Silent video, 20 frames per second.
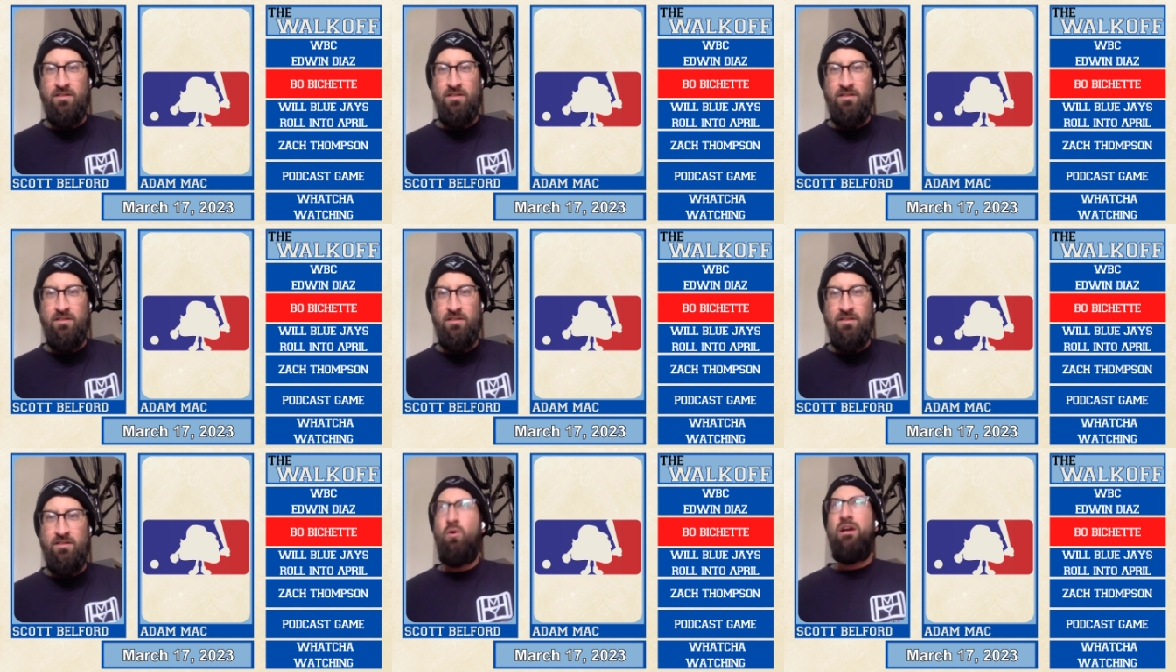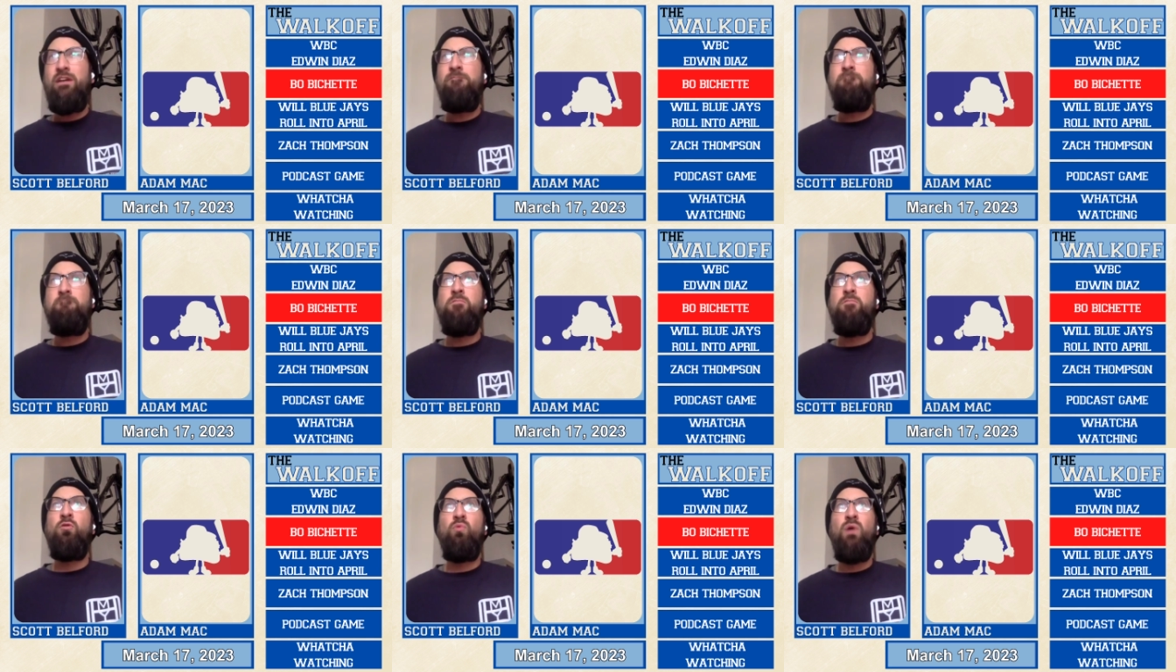So
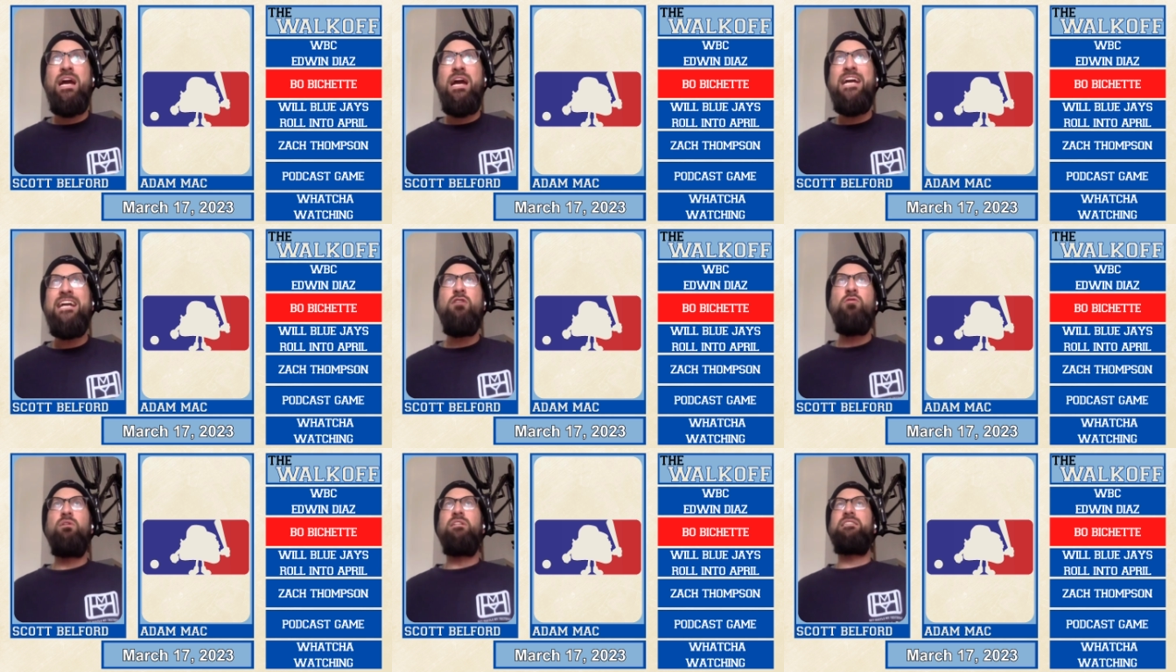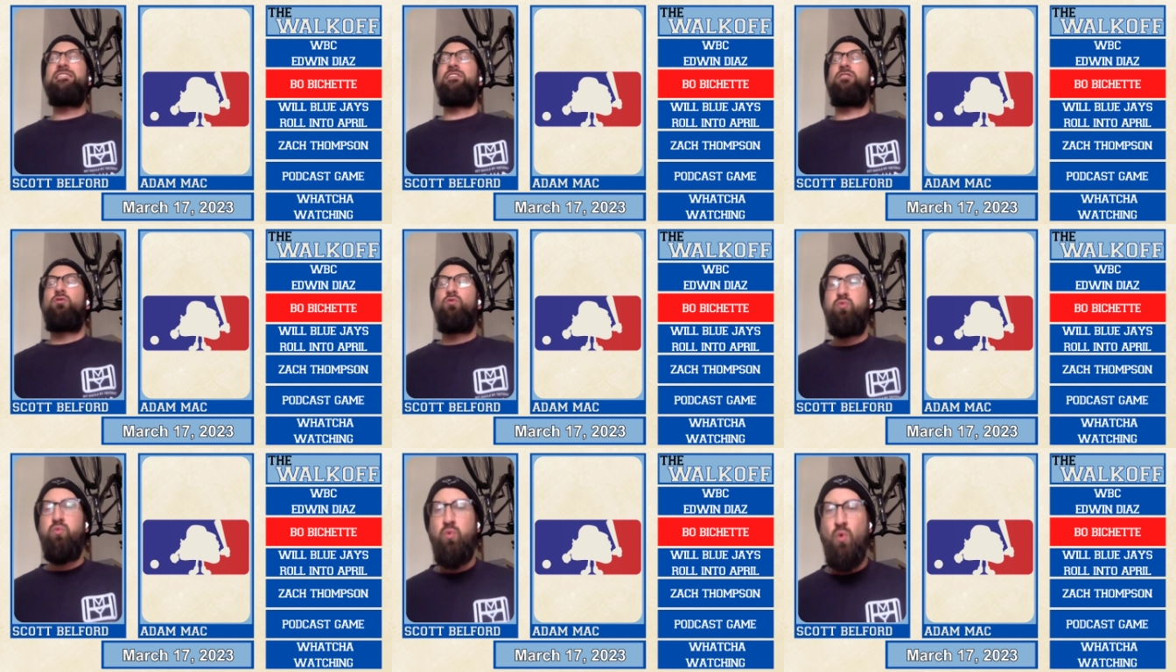if Moreno is
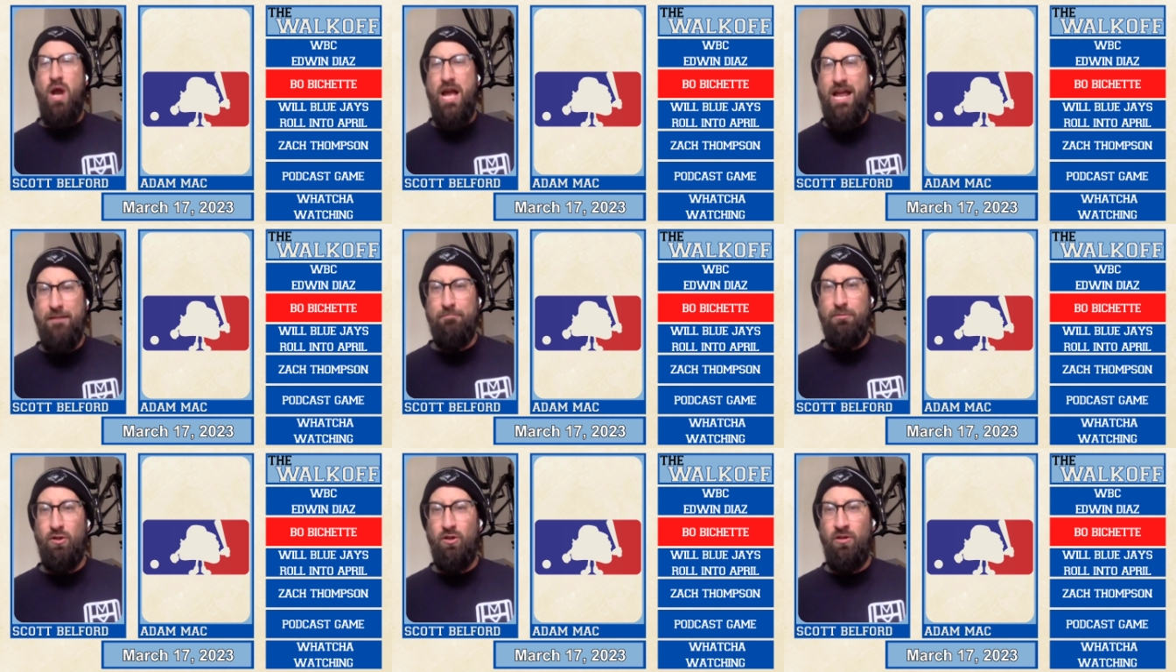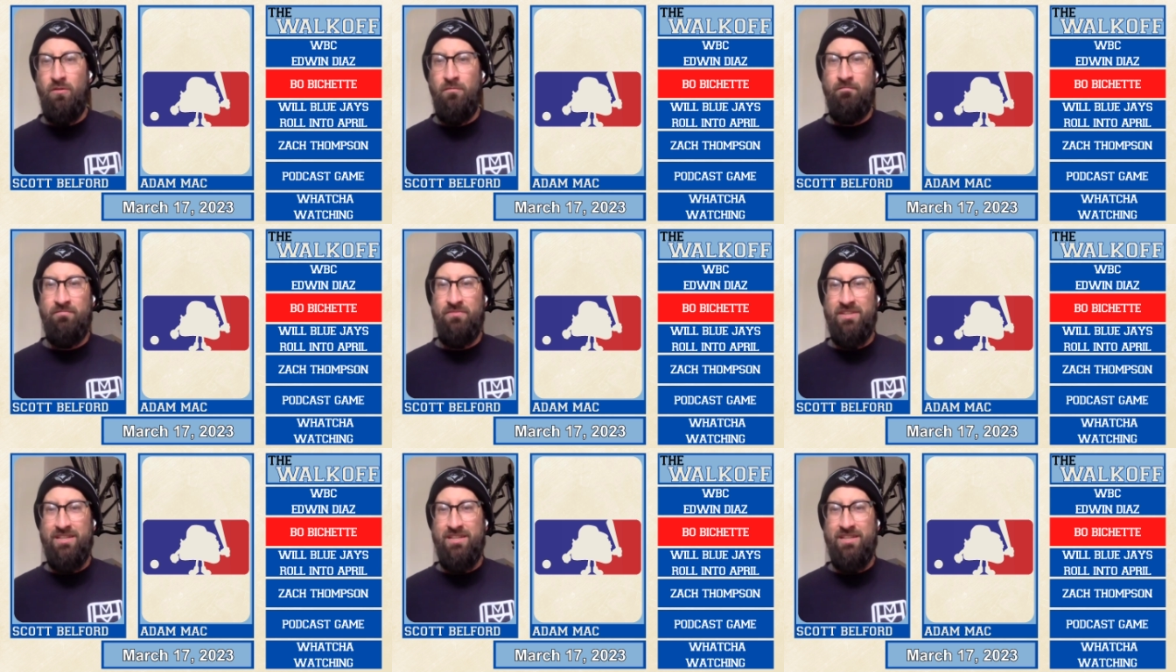incredible,